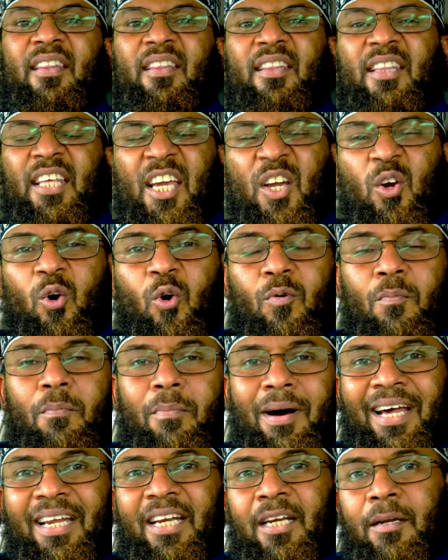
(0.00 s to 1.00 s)
They got
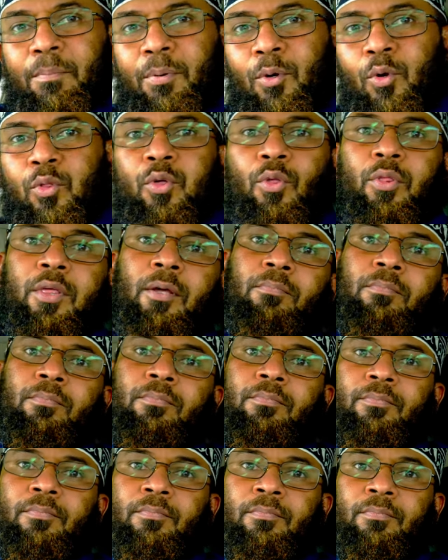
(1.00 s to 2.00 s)
married, both of them.
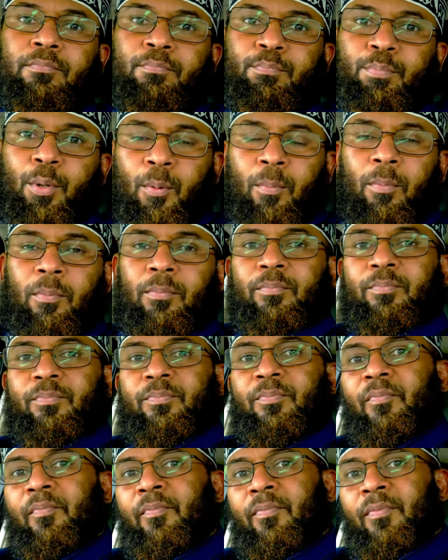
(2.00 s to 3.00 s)
Boom.
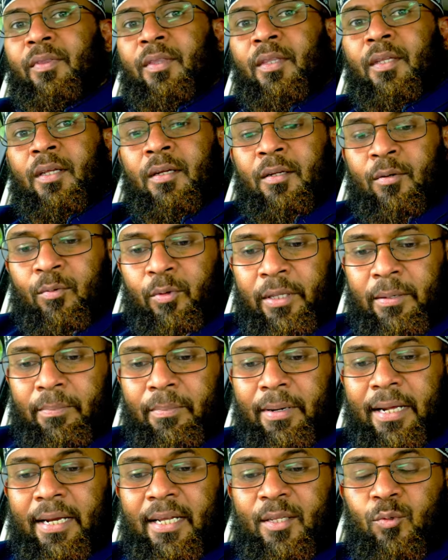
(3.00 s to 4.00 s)
When the
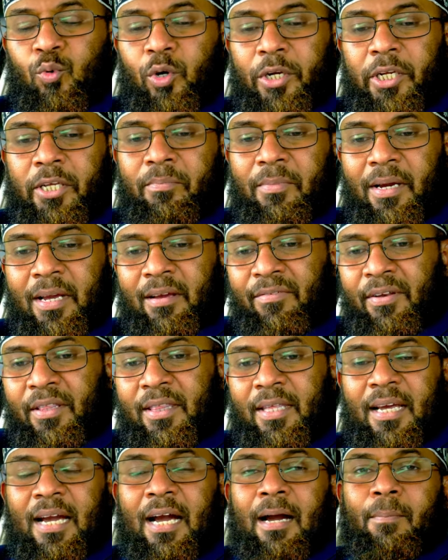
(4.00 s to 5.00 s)
marriage, walima,
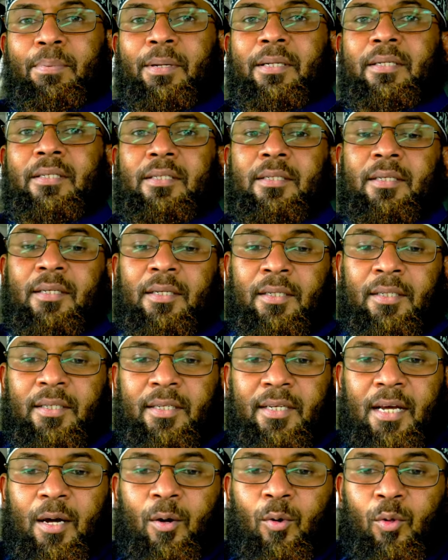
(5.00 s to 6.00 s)
everything happens.
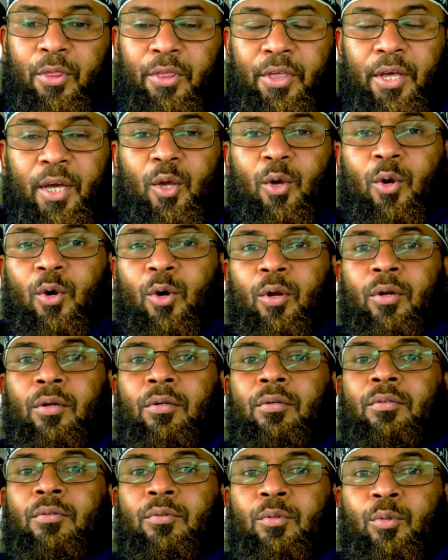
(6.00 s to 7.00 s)
Now the girl
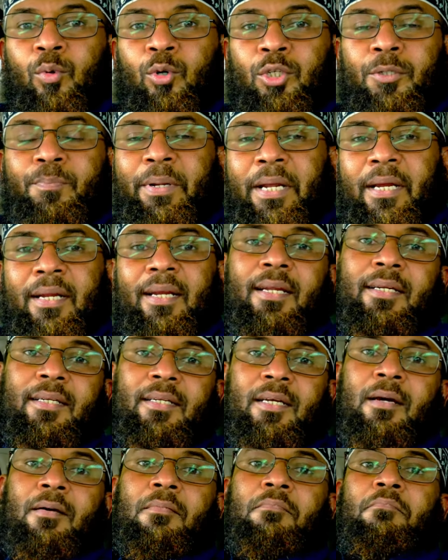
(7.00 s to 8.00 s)
who was
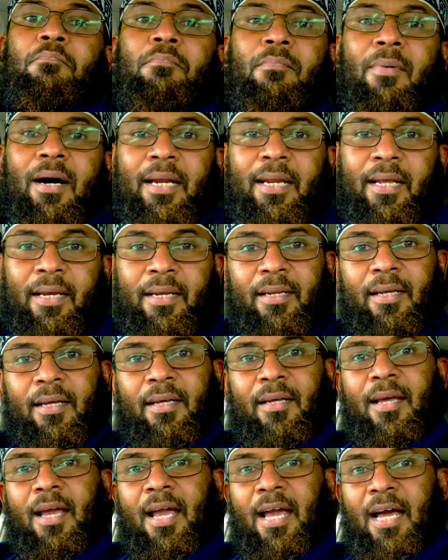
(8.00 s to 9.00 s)
pregnant married
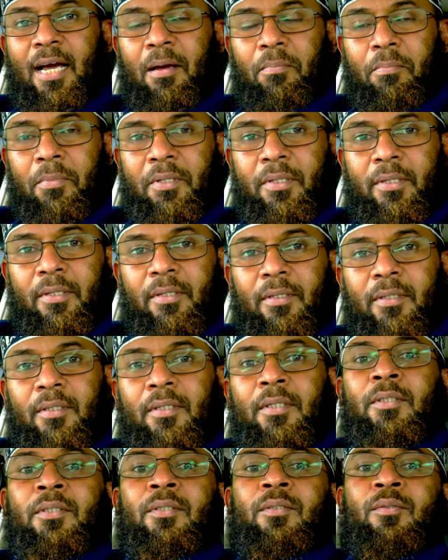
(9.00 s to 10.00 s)
Hamid.
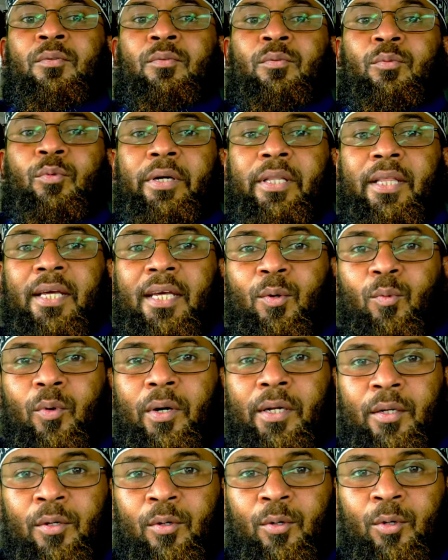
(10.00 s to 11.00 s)
Whether he
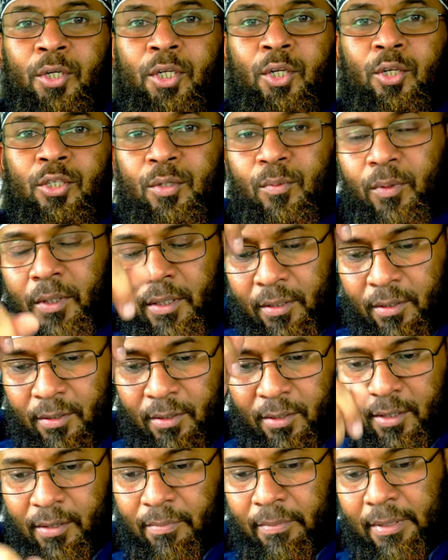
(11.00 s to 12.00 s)
wants or he doesn't want,
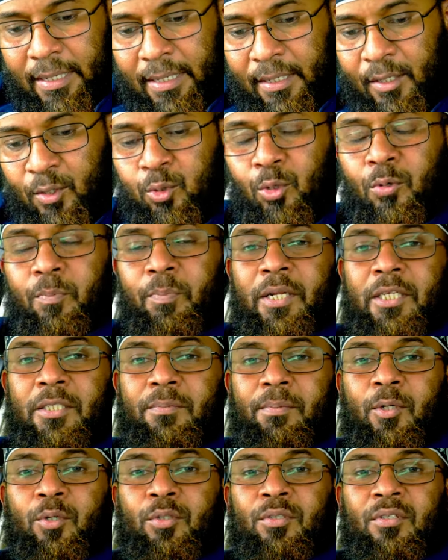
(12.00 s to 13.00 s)
the marriage took place
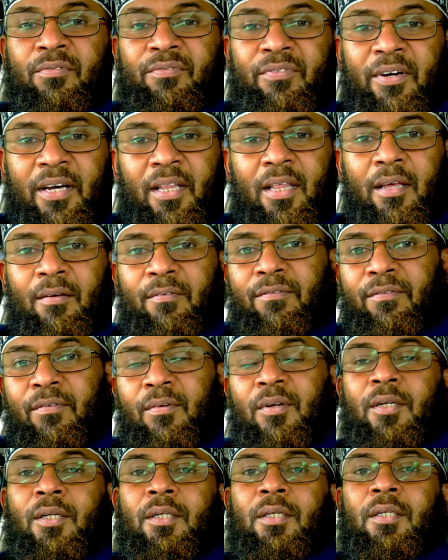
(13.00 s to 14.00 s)
because the father
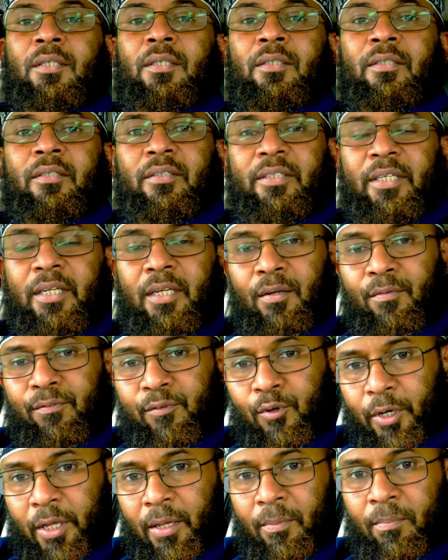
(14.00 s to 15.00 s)
did it
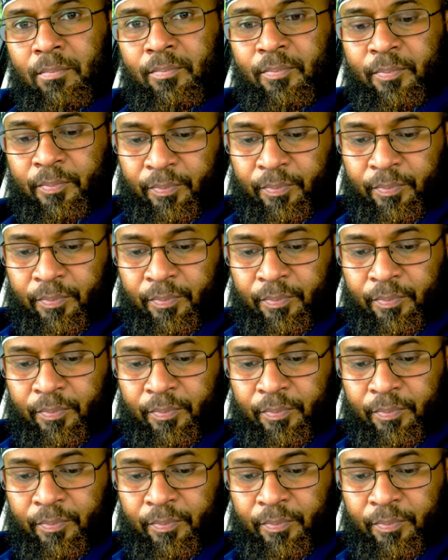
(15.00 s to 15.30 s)
for him.